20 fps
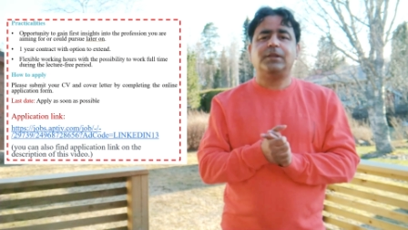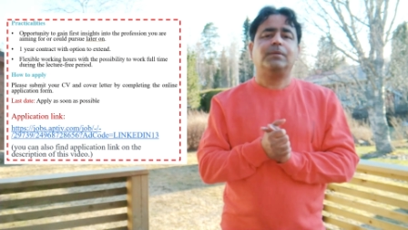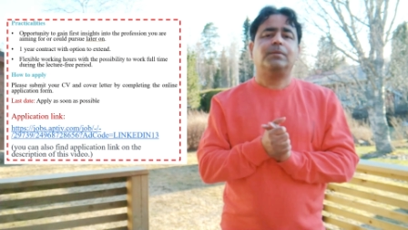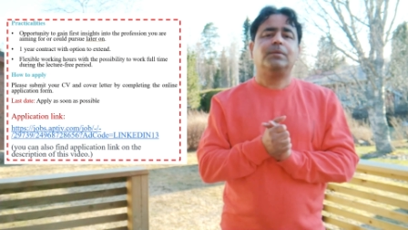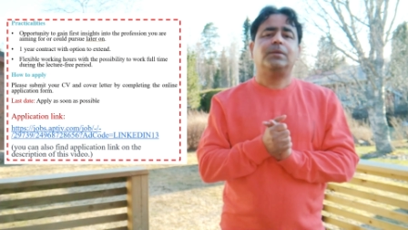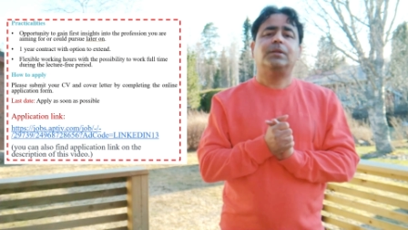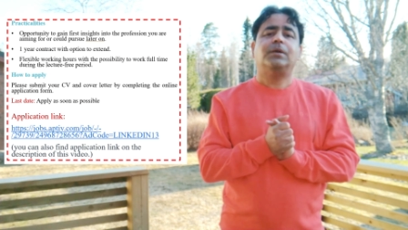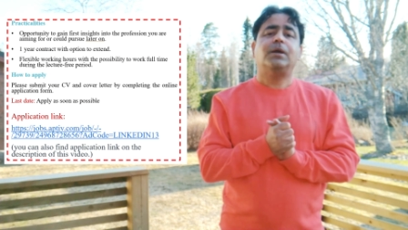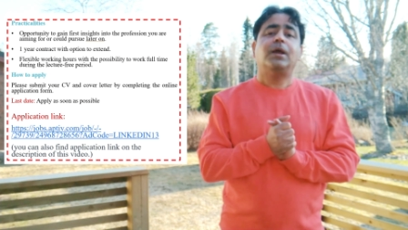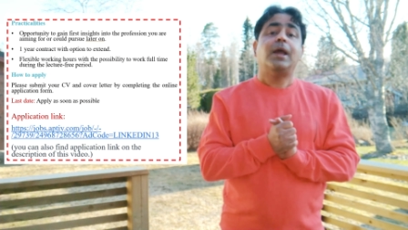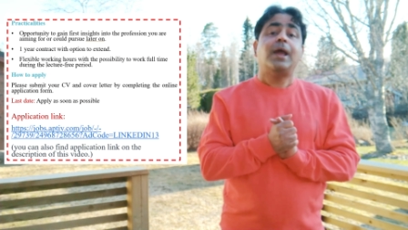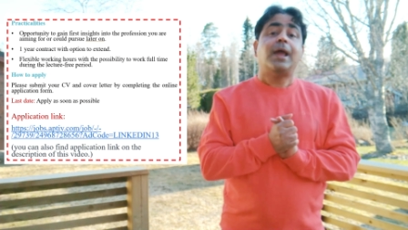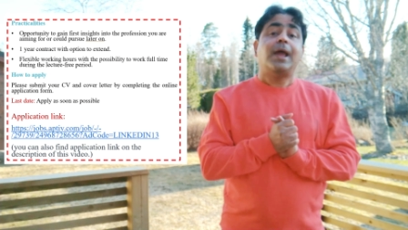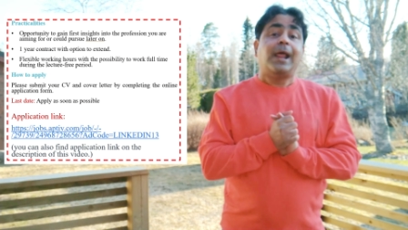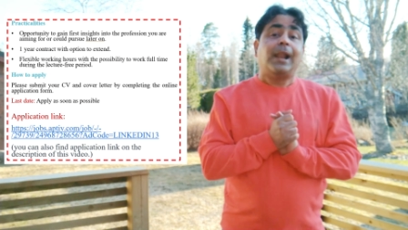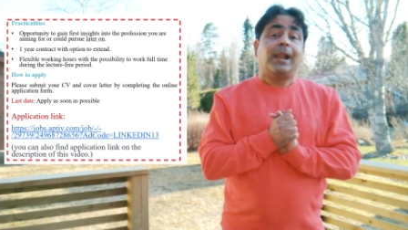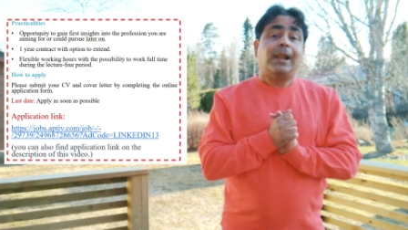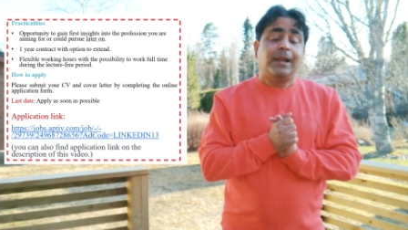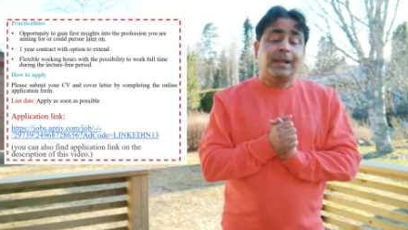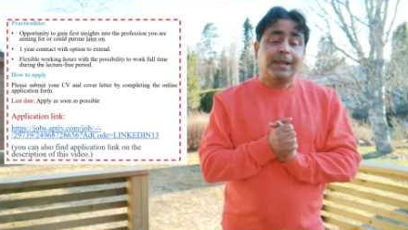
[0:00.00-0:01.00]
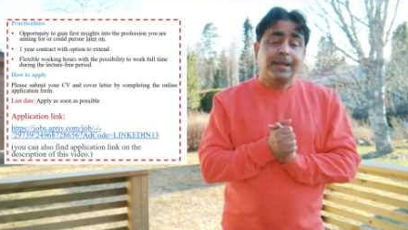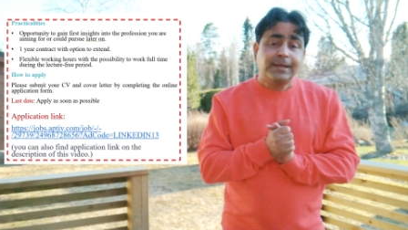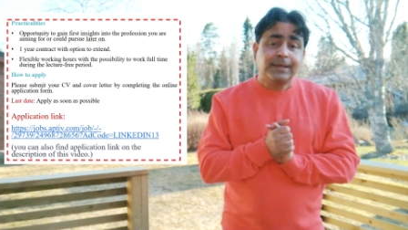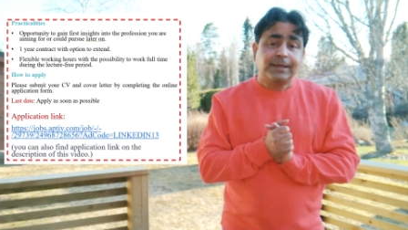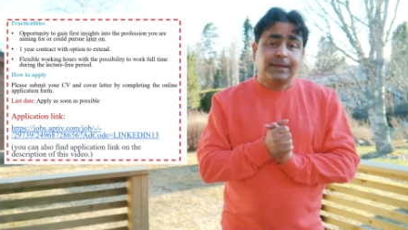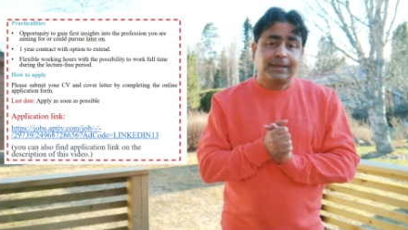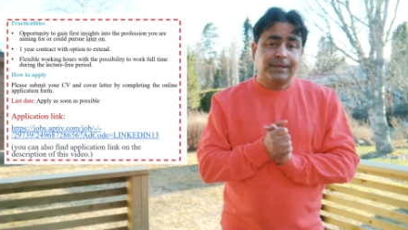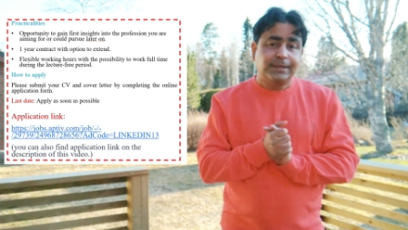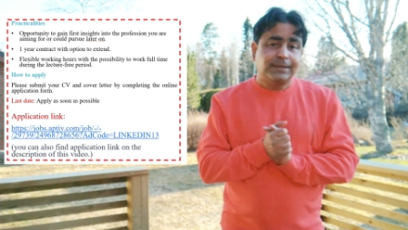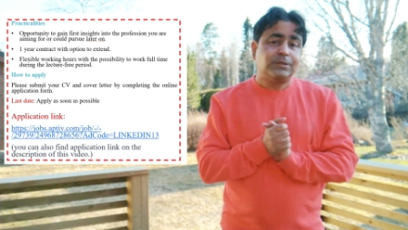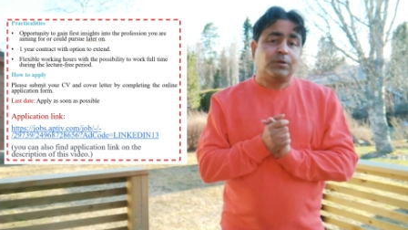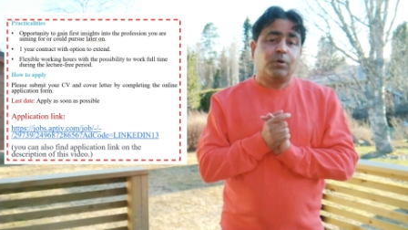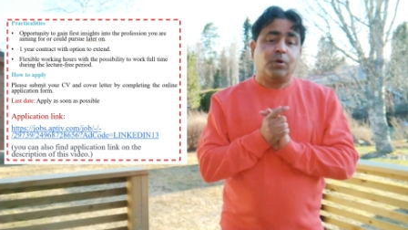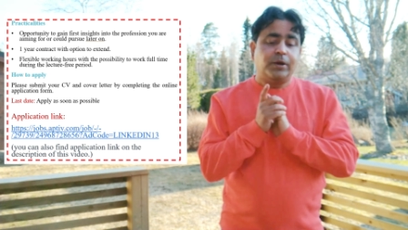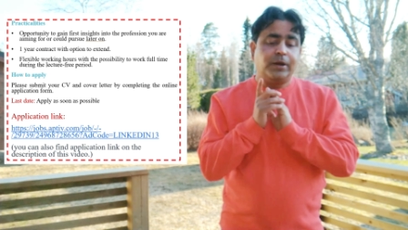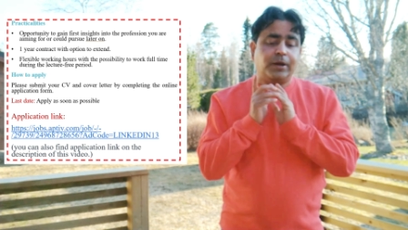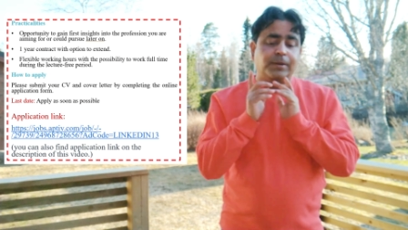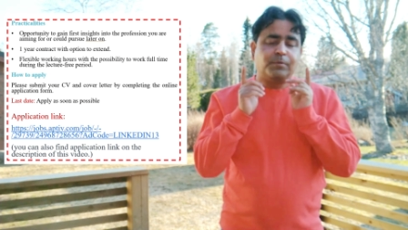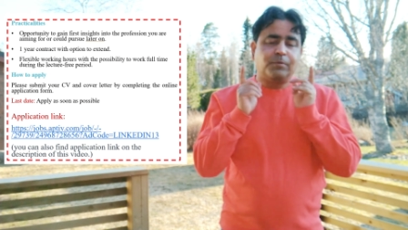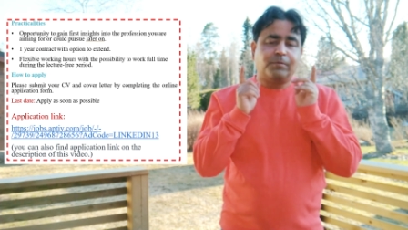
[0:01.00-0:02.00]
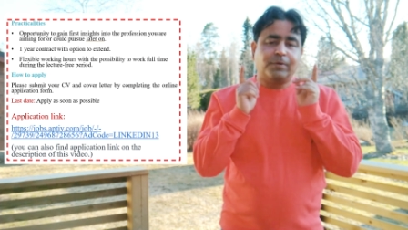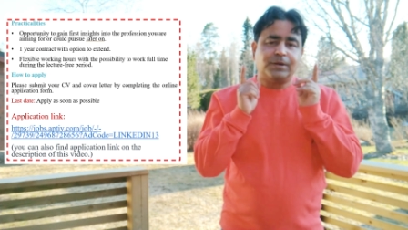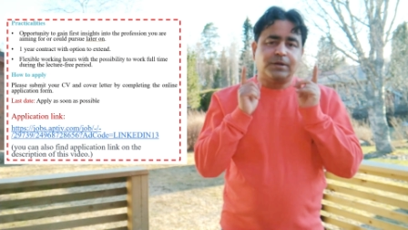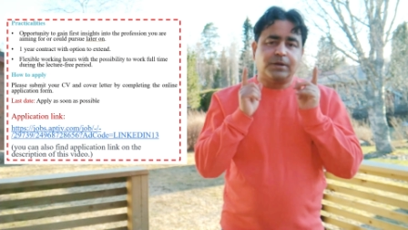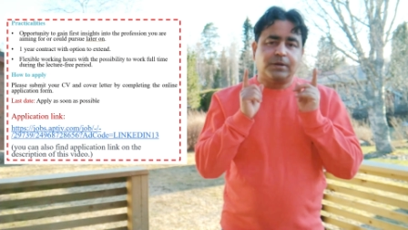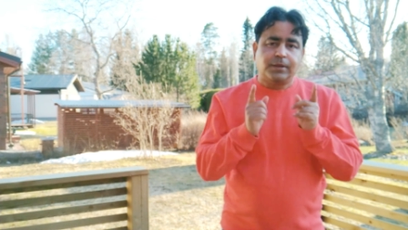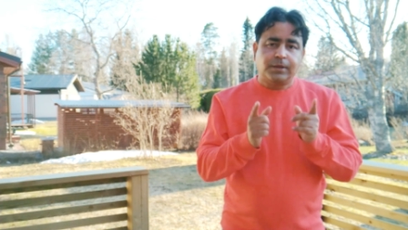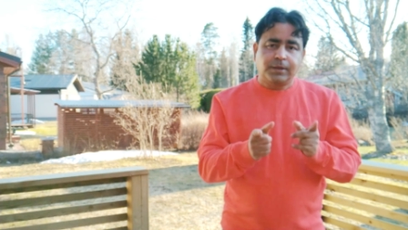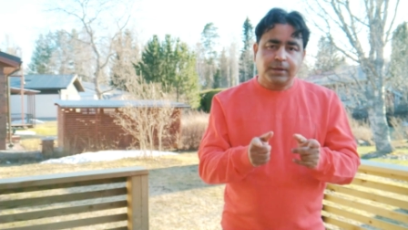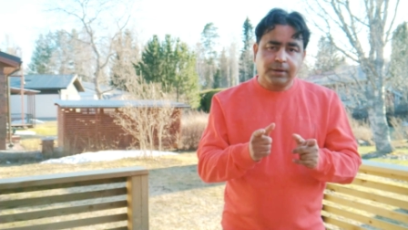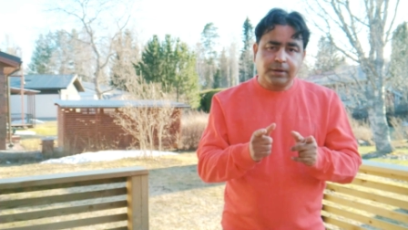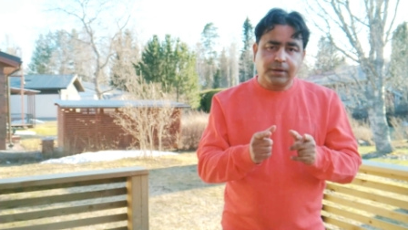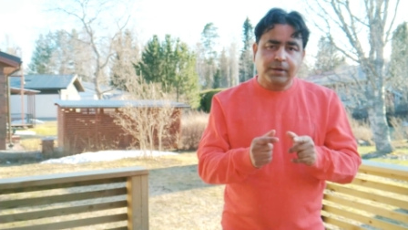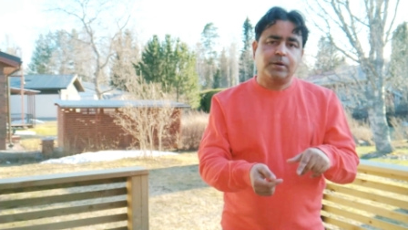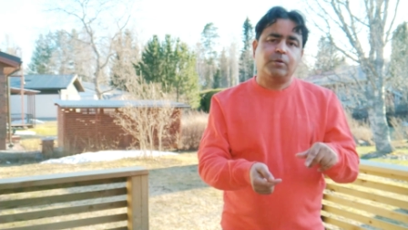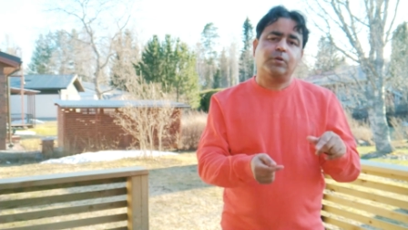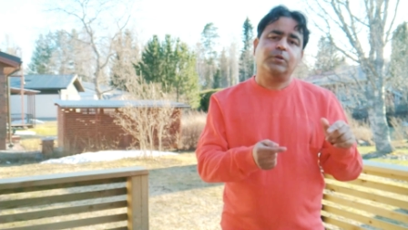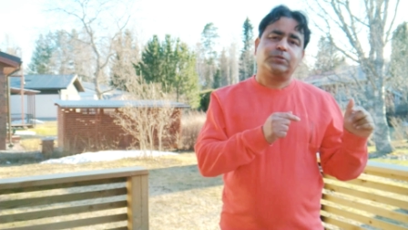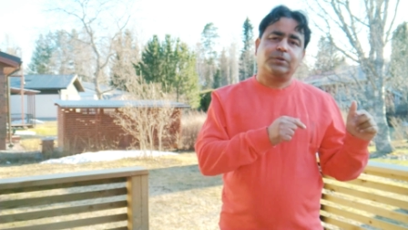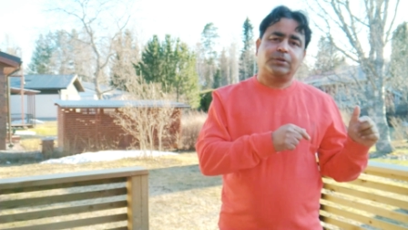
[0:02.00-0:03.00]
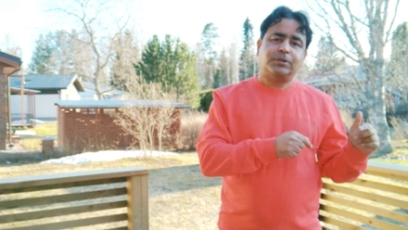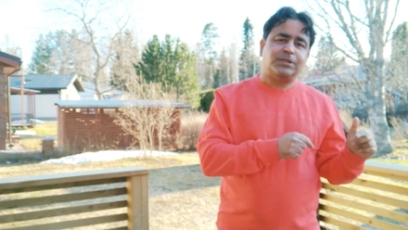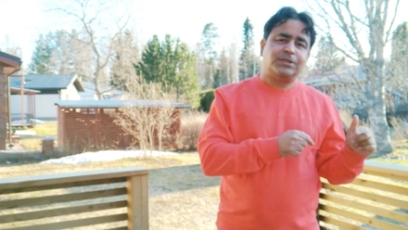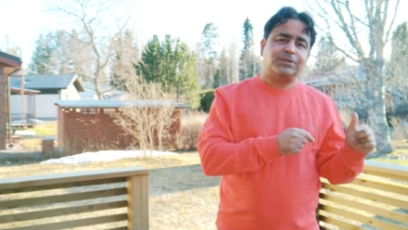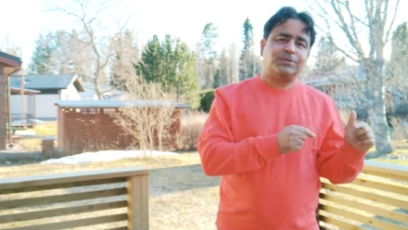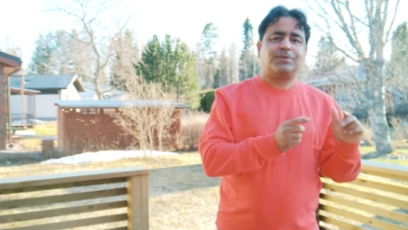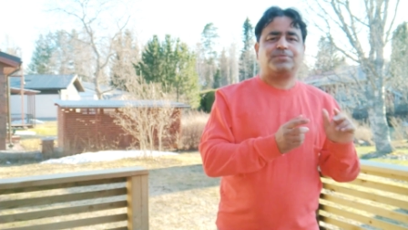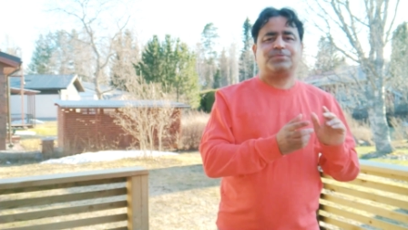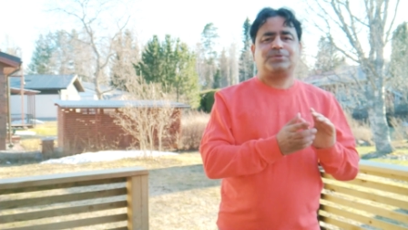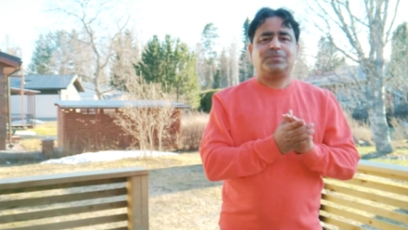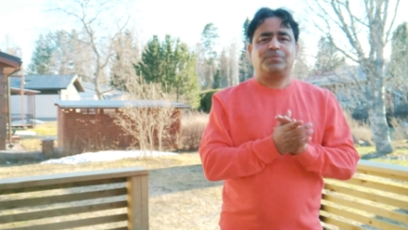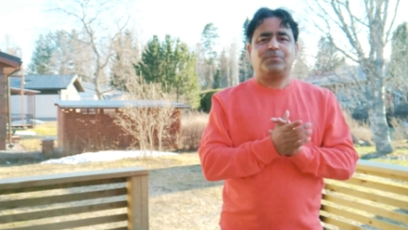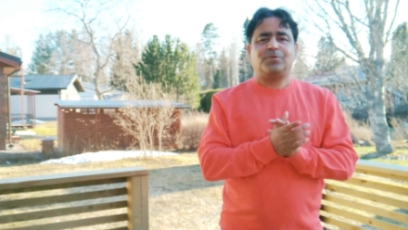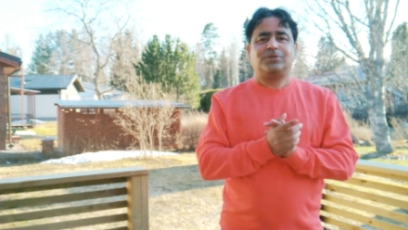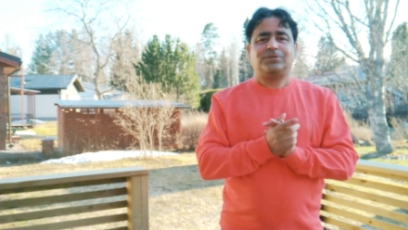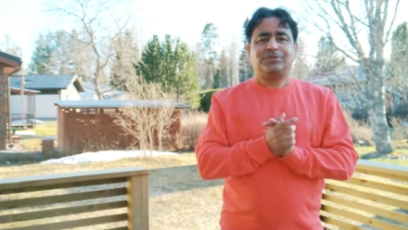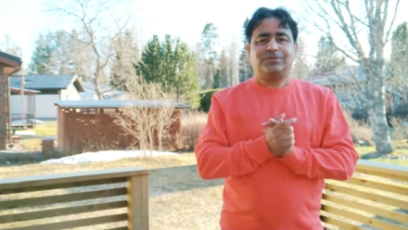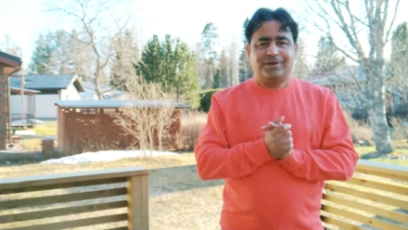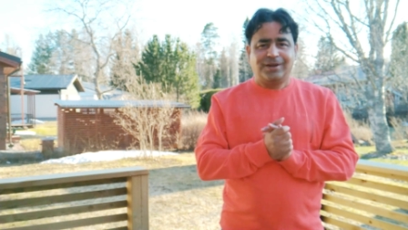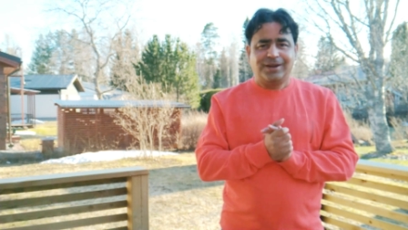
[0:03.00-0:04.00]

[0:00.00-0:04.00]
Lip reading: The link is already provided here and also in the description box.